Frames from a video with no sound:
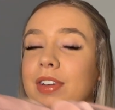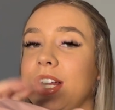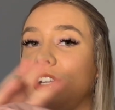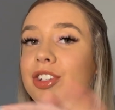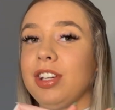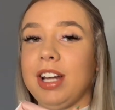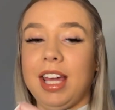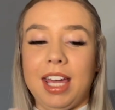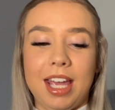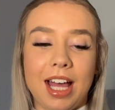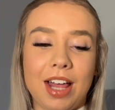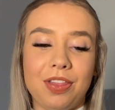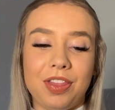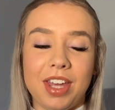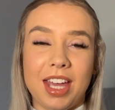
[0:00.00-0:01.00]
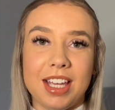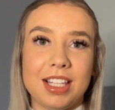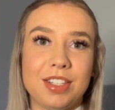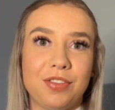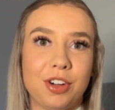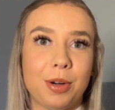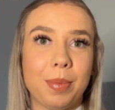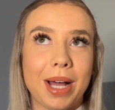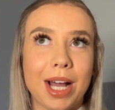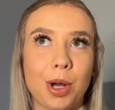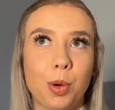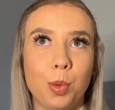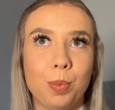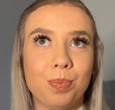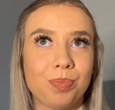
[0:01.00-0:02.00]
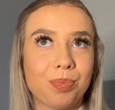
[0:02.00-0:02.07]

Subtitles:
literally had this for about